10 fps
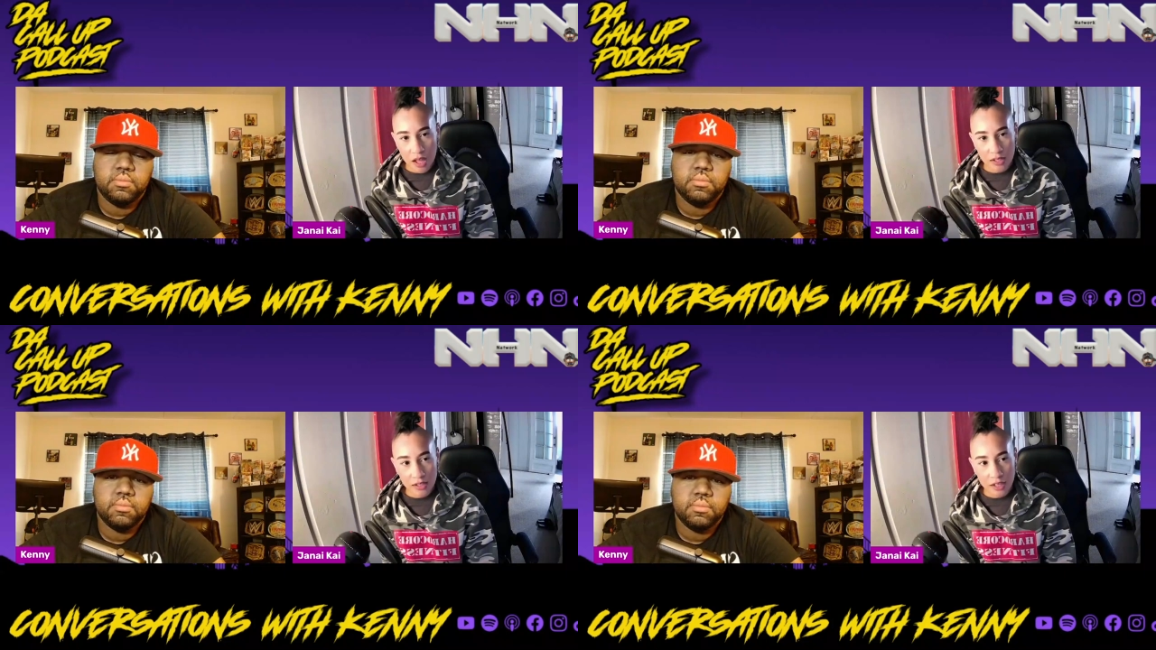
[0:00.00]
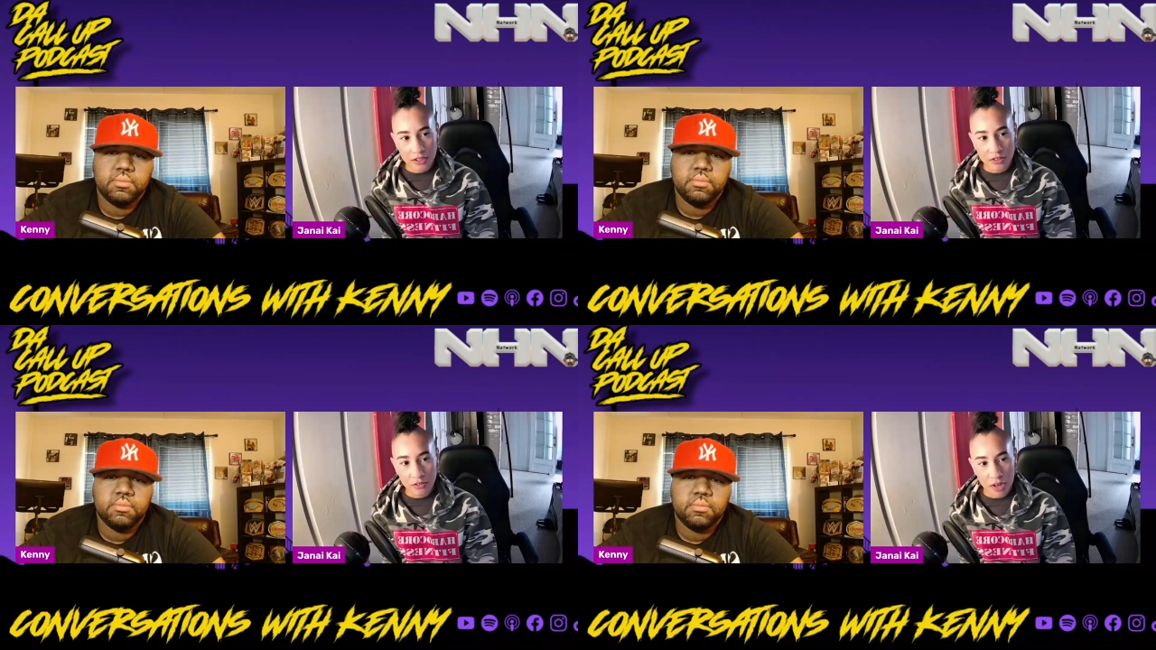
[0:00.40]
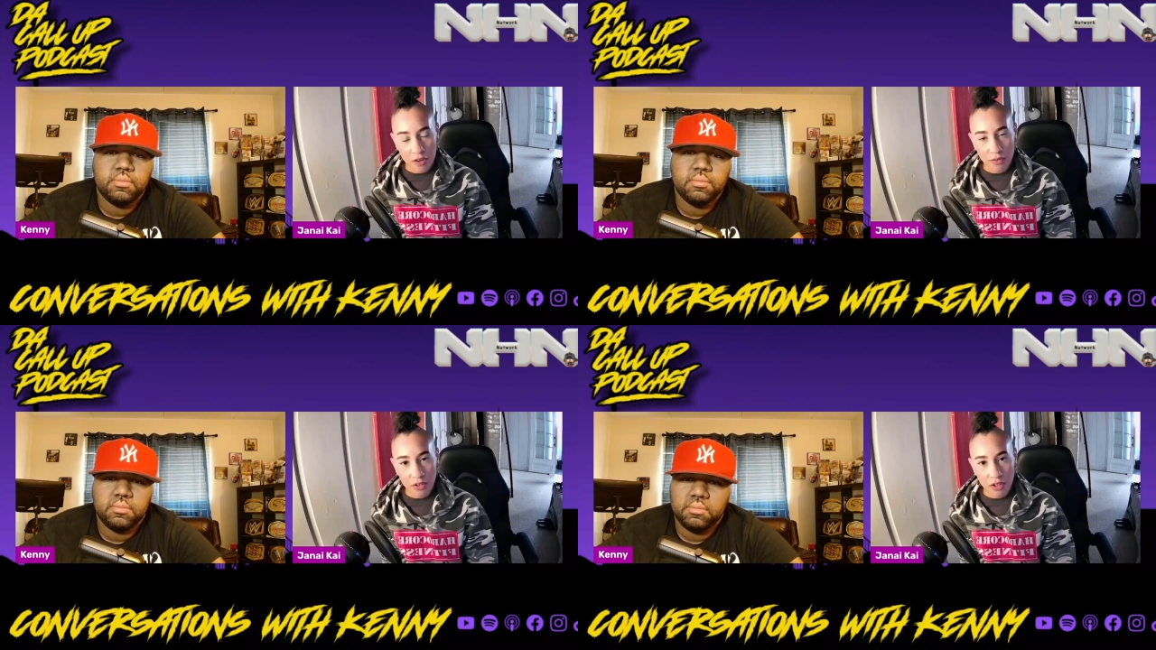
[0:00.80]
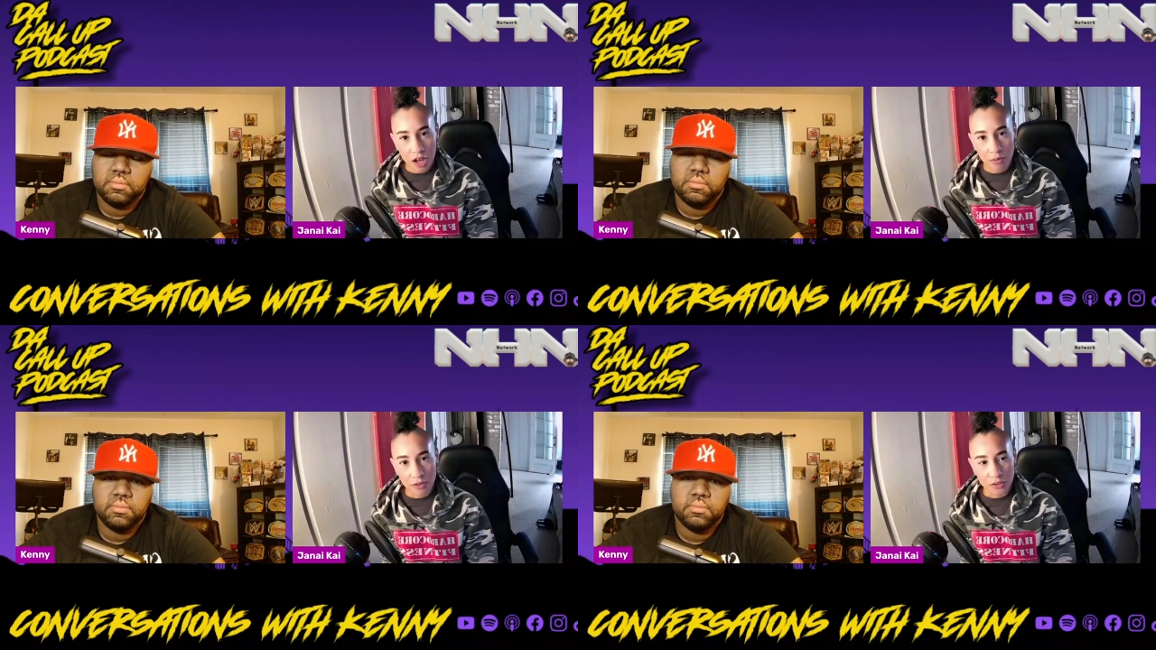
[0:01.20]
Speaker 1: and I travel a
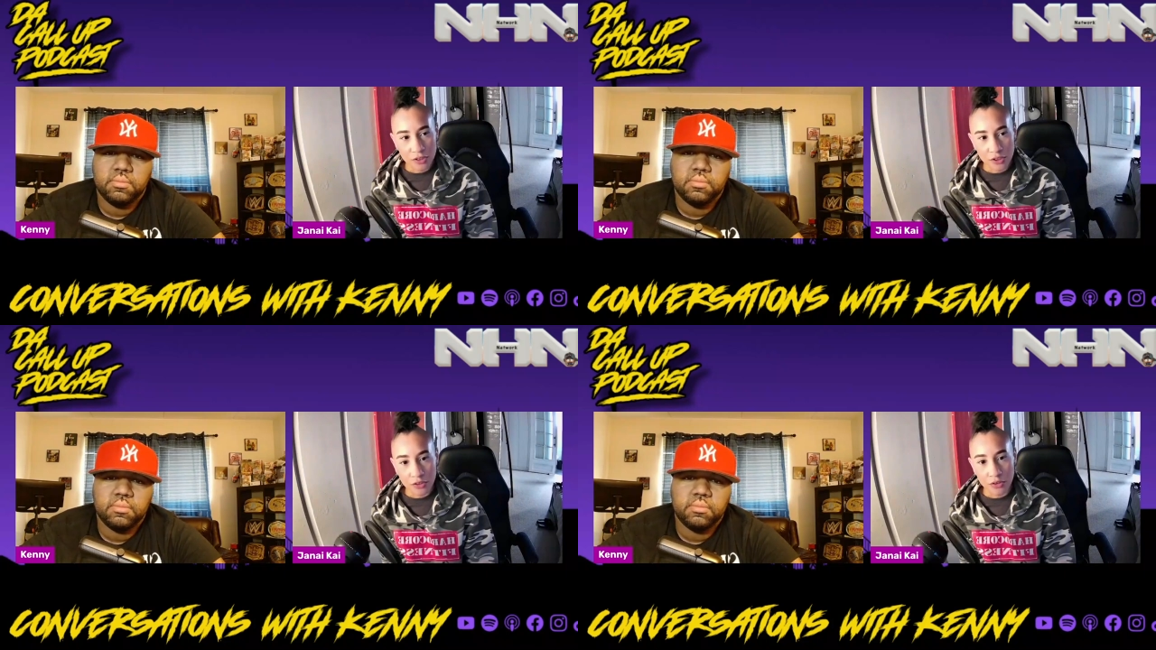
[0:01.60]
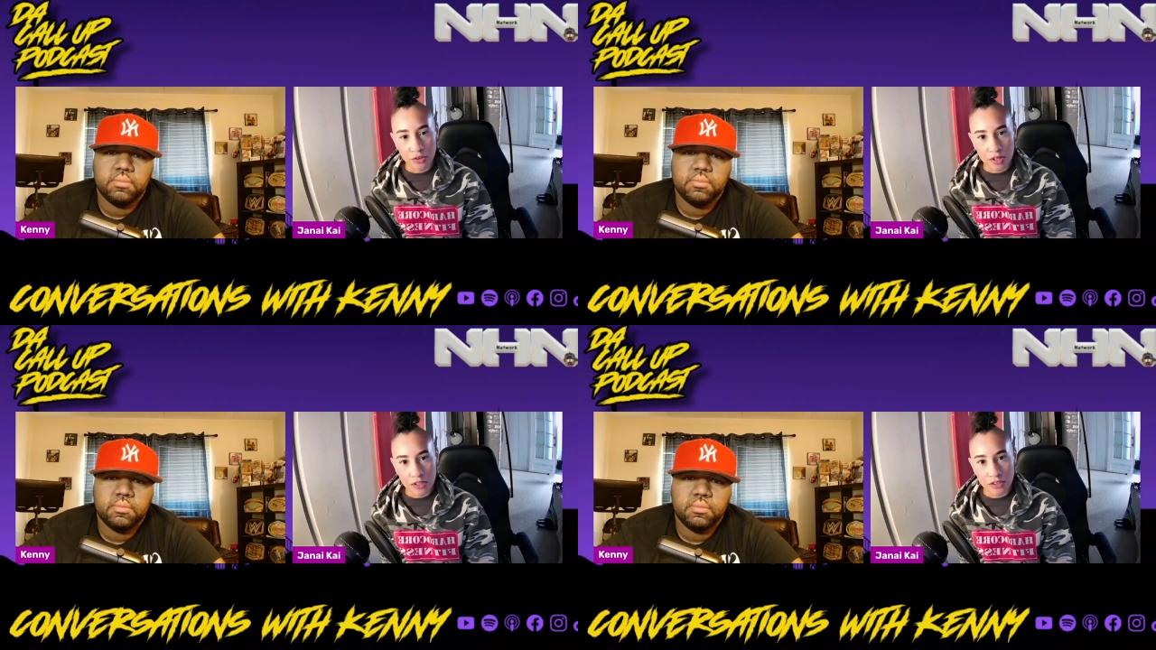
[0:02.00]
lot with Trish Adora